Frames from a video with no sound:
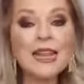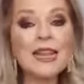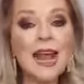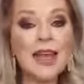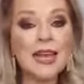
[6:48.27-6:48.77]

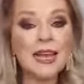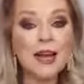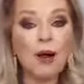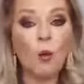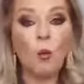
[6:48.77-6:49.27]
like
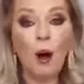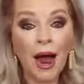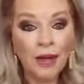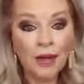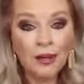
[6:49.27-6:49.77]

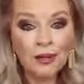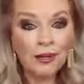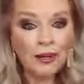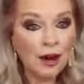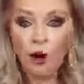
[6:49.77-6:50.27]
water
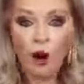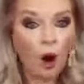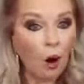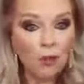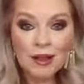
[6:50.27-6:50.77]
are
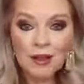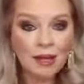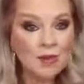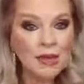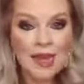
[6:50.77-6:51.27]
always
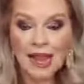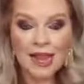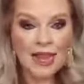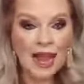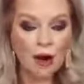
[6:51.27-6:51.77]
going to be
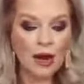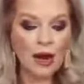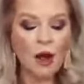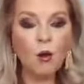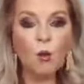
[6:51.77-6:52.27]

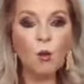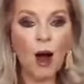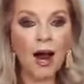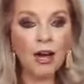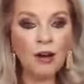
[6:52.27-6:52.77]
necessary.
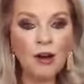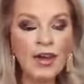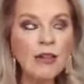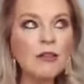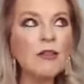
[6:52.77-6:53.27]
Water
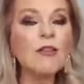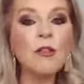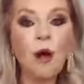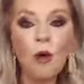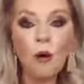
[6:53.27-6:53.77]
is
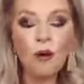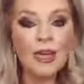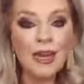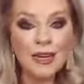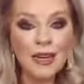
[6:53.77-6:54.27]
so
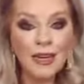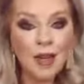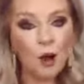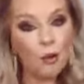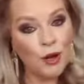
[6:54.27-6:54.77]

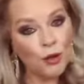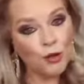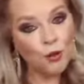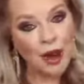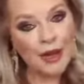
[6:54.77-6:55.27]
needed when
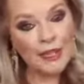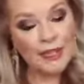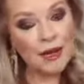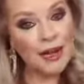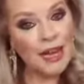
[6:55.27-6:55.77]
you're trying
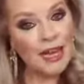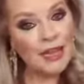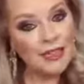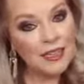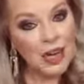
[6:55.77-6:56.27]
to
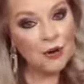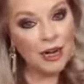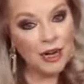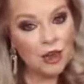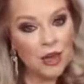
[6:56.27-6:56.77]
clear
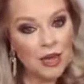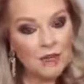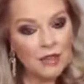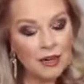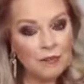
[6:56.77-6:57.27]
and
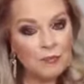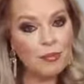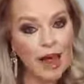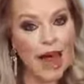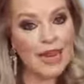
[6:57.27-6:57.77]
shift
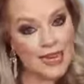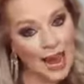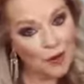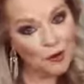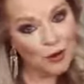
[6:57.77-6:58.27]
blocked
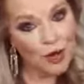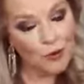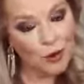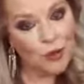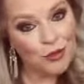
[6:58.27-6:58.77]
energy,
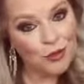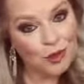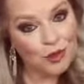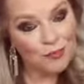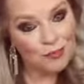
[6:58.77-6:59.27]
which is
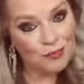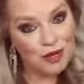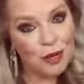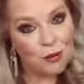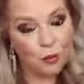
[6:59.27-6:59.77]
the
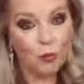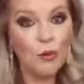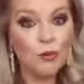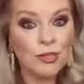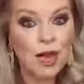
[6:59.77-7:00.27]

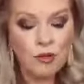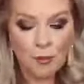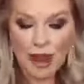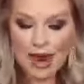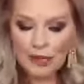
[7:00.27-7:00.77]
root of
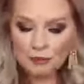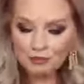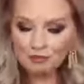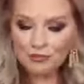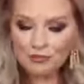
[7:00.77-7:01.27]
the pain.